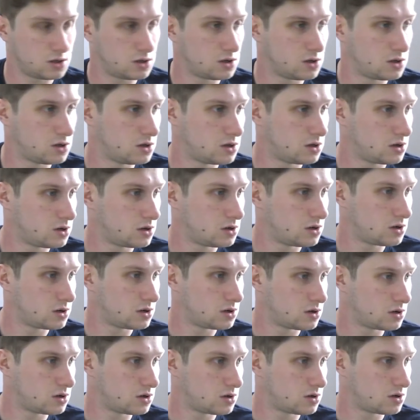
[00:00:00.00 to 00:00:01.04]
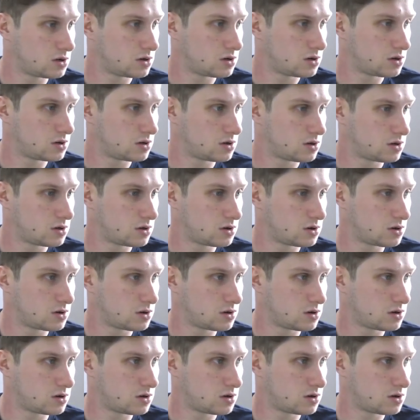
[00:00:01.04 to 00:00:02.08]

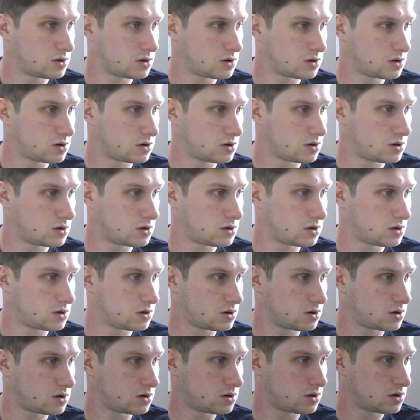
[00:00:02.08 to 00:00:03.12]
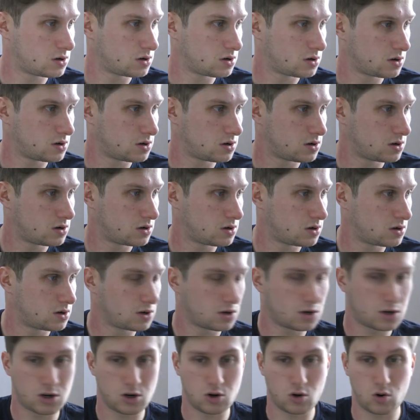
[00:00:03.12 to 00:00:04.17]

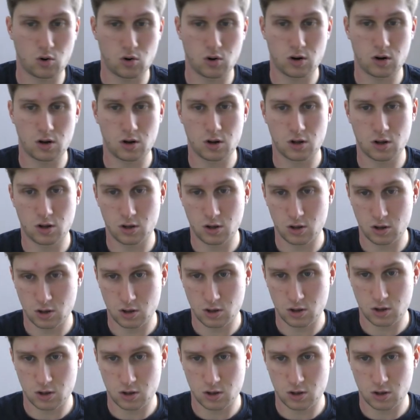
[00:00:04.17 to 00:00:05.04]
Nothing is said.